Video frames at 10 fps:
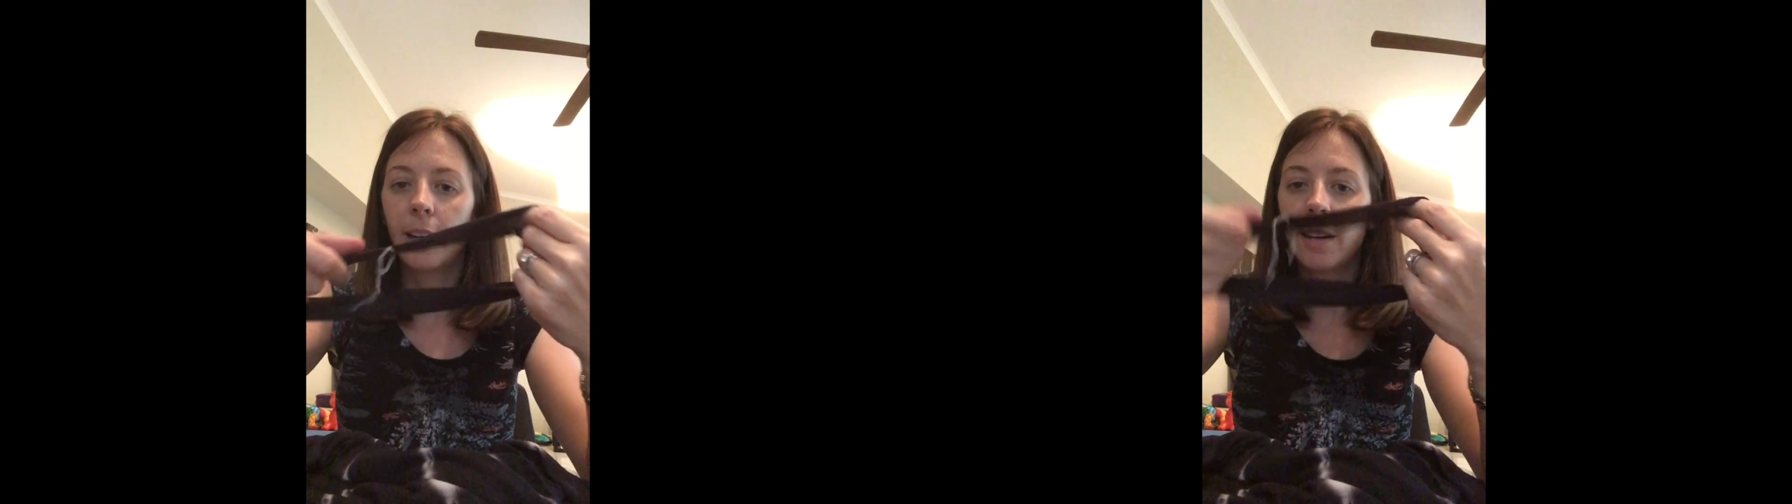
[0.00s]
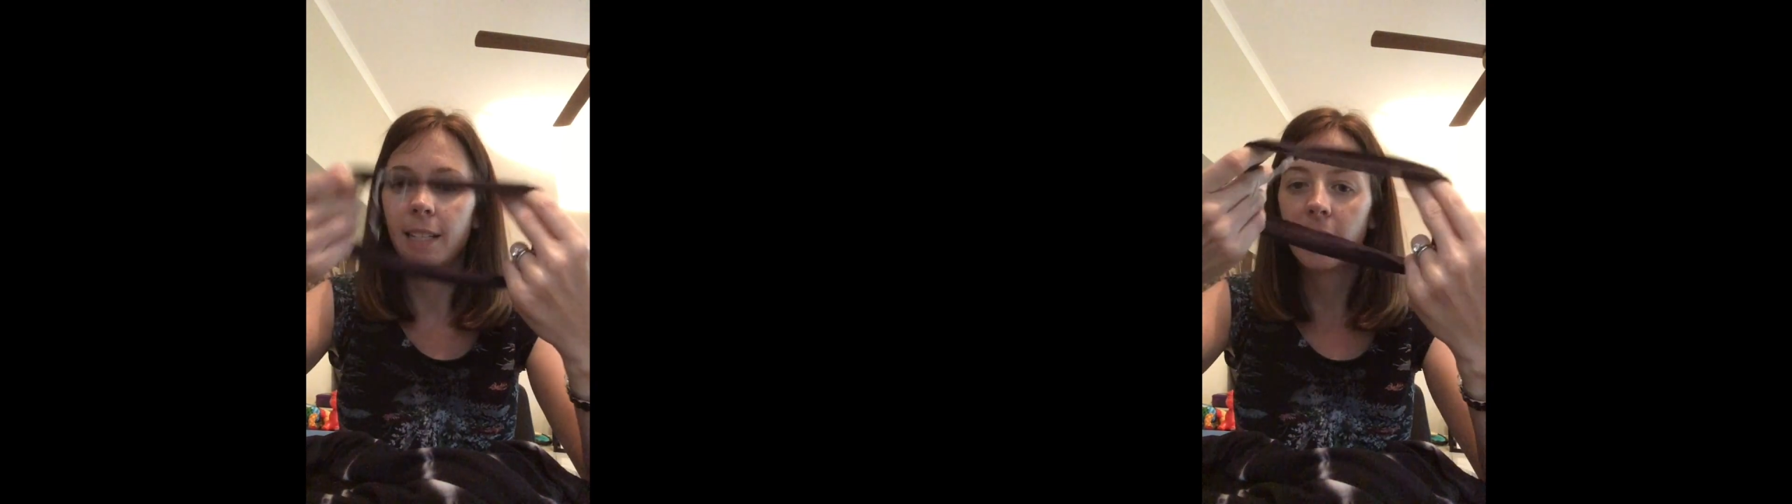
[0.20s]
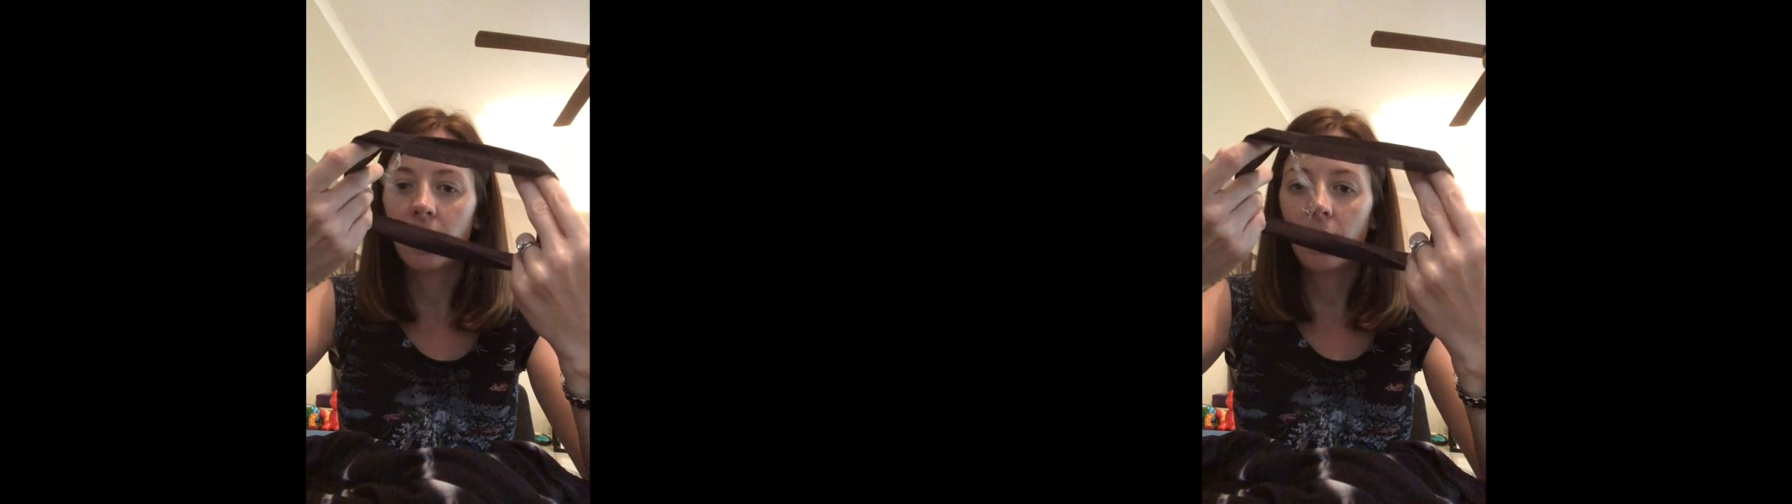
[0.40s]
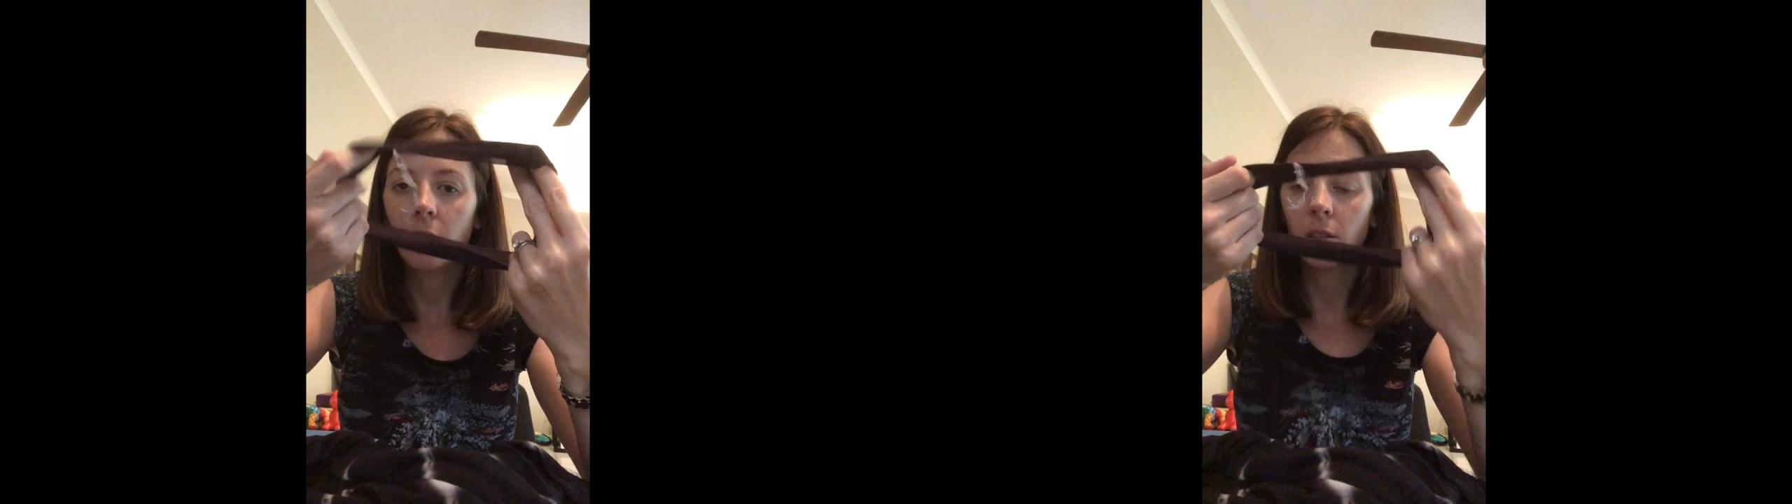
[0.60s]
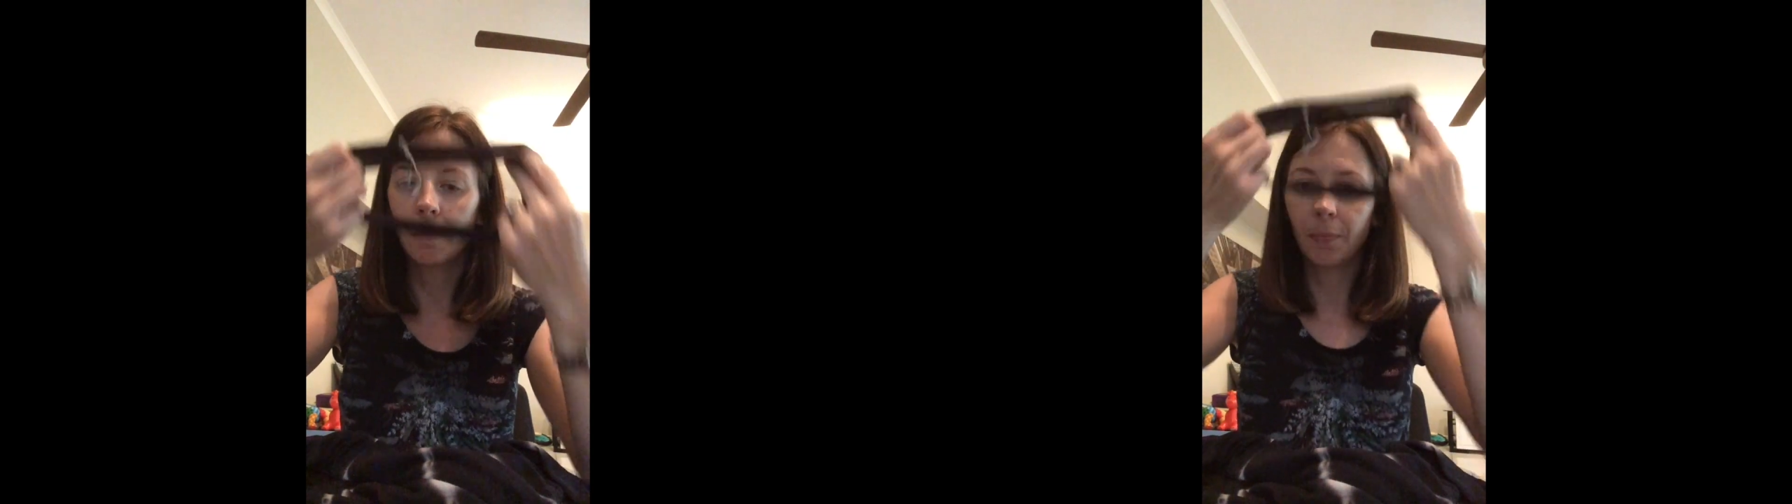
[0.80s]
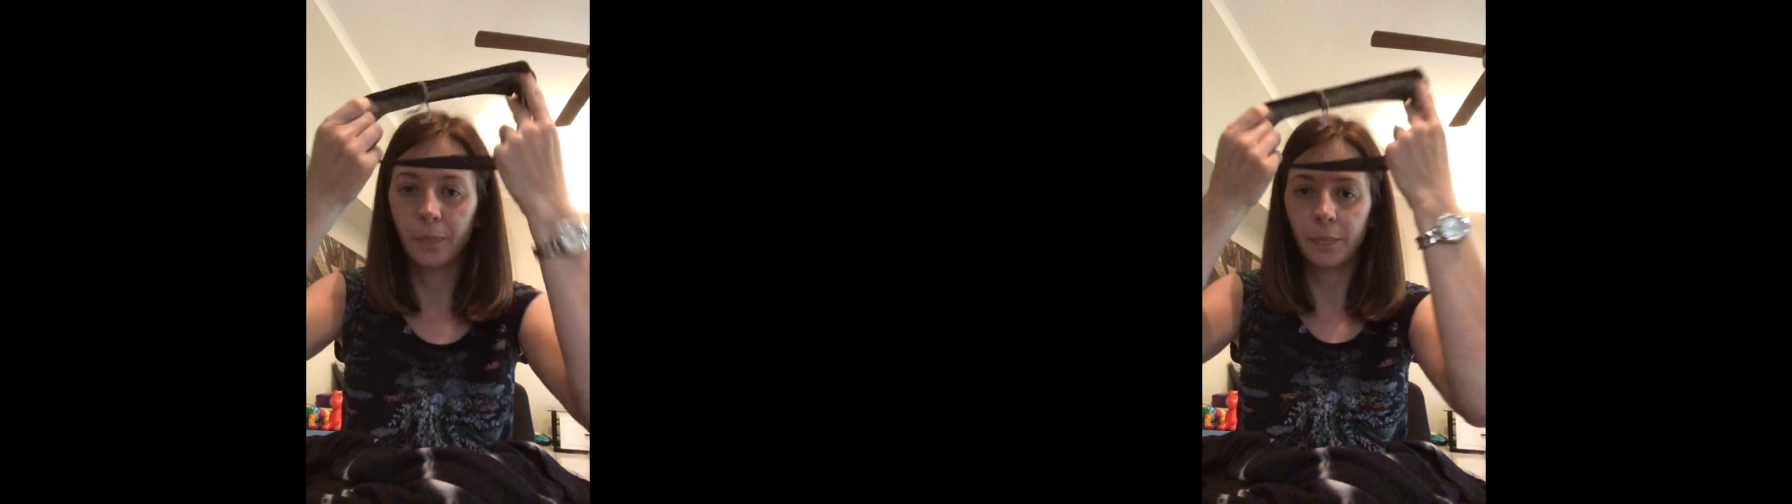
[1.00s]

nice circle.